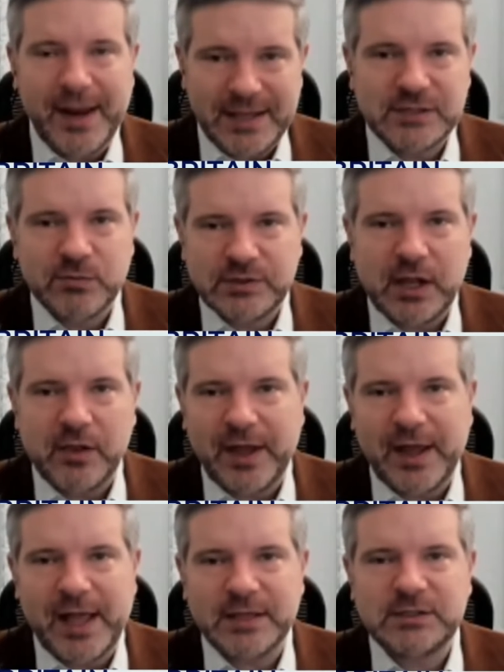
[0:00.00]
And as a result,
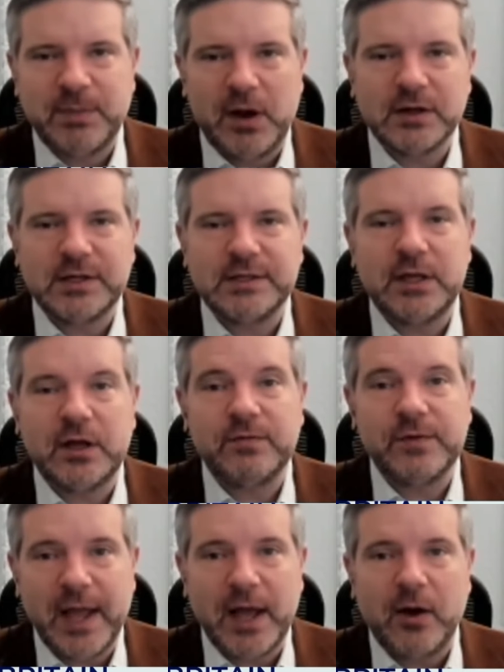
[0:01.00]
that has sparked
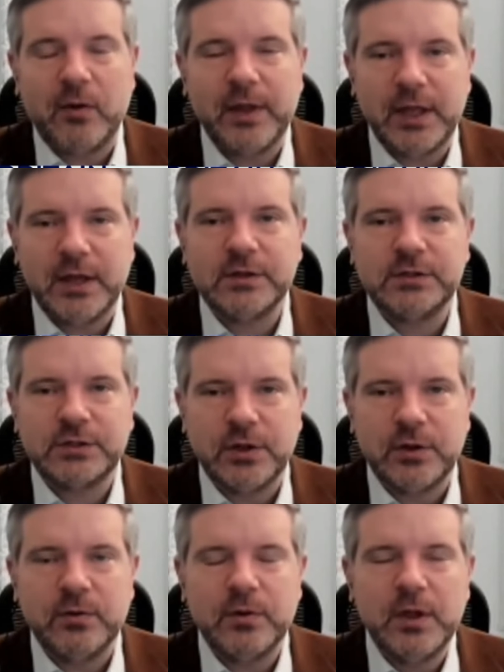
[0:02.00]
itself now
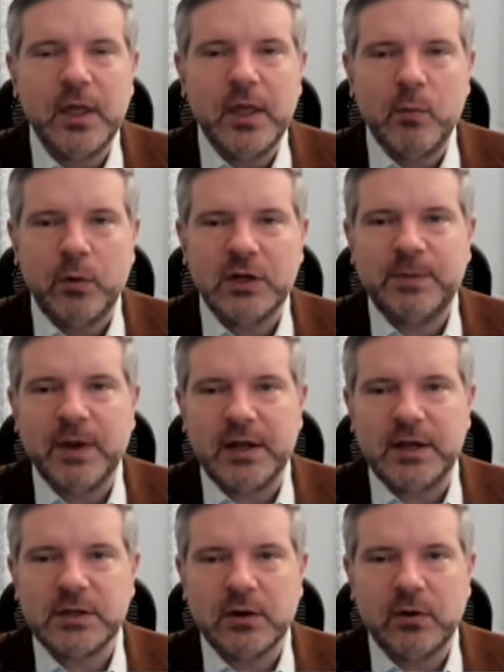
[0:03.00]
into what is
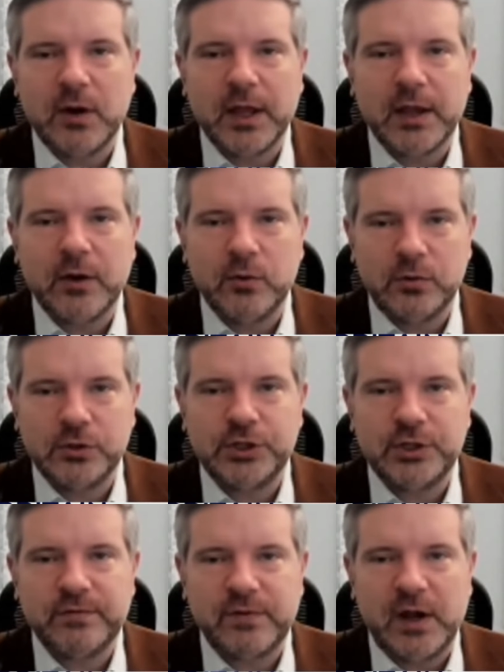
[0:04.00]
beginning to look like an
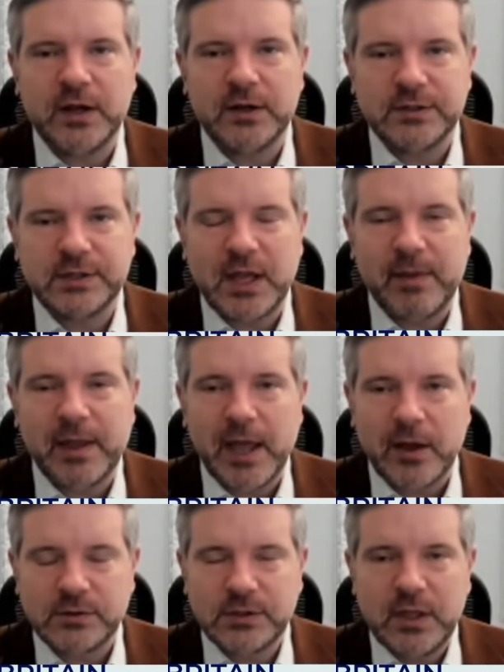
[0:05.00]
orgy of violence coming
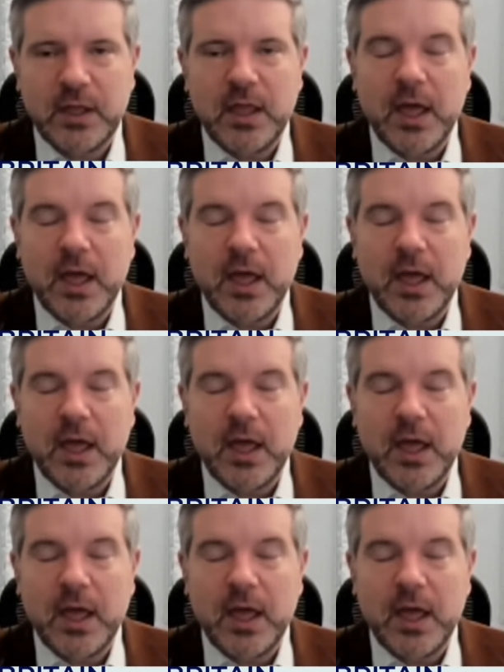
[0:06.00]
out.